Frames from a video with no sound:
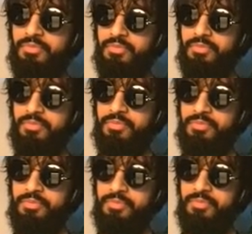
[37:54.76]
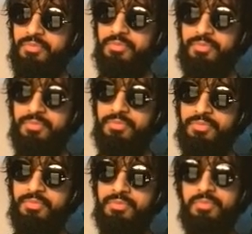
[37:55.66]

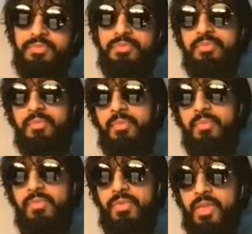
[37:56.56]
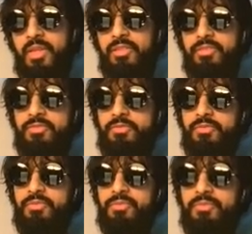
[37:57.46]

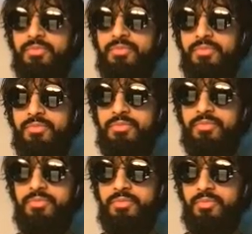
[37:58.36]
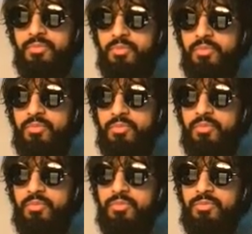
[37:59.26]

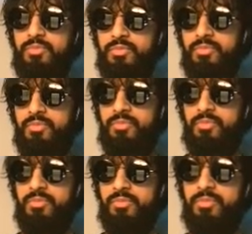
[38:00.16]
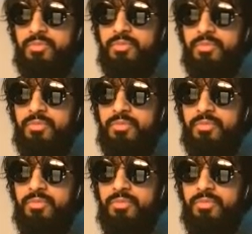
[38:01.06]
The person shown says nothing.